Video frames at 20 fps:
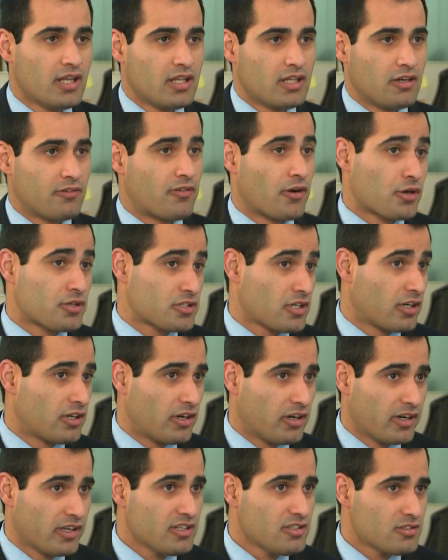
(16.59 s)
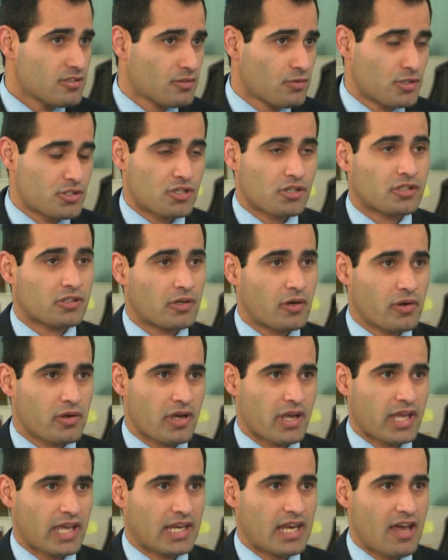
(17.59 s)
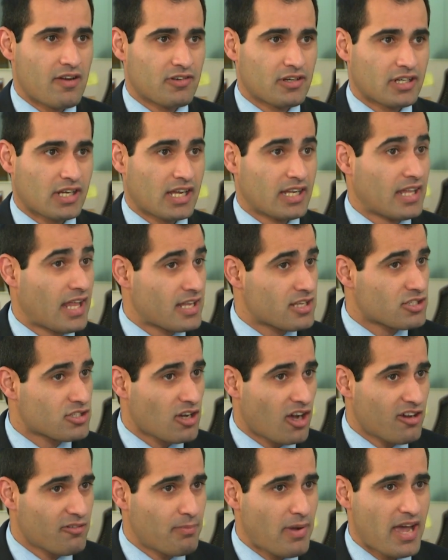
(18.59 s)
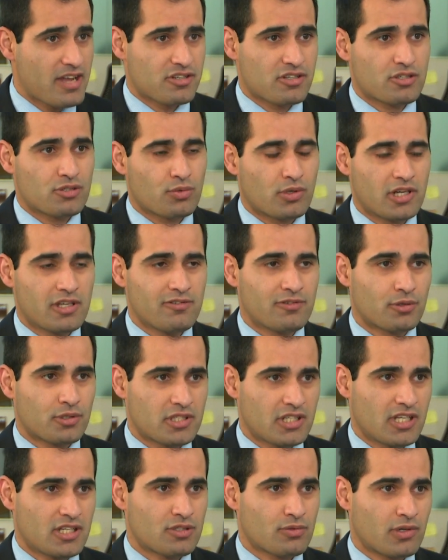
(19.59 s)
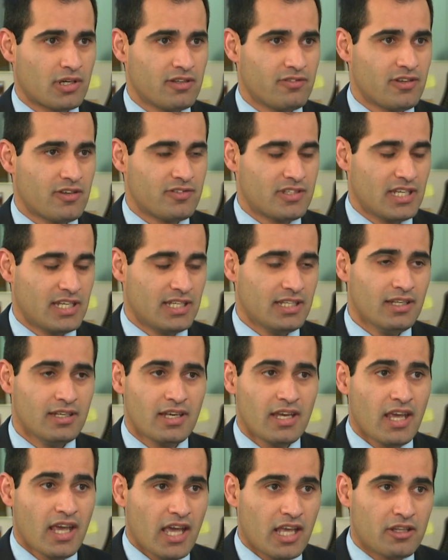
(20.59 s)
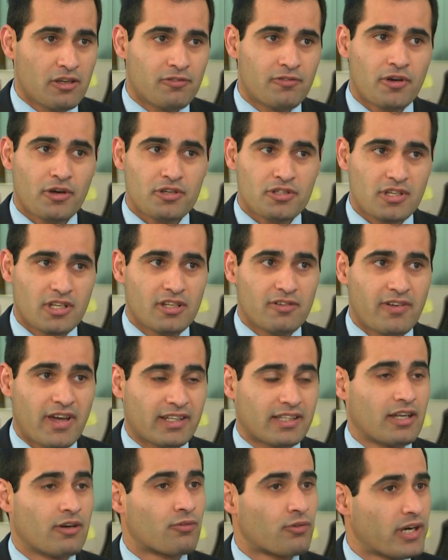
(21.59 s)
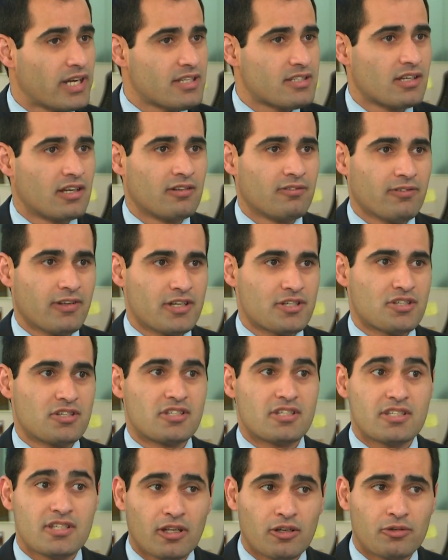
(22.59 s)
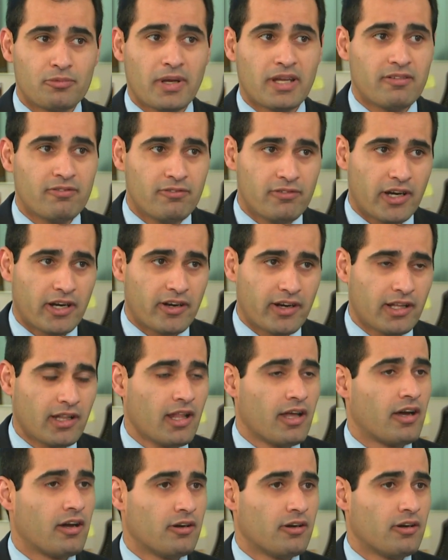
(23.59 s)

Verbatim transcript: They're focused on earnings, which are growing again after kind of that soft patch in twenty fourteen and twenty fifteen. And they're focused on the fact that rates and inflation still remain very low.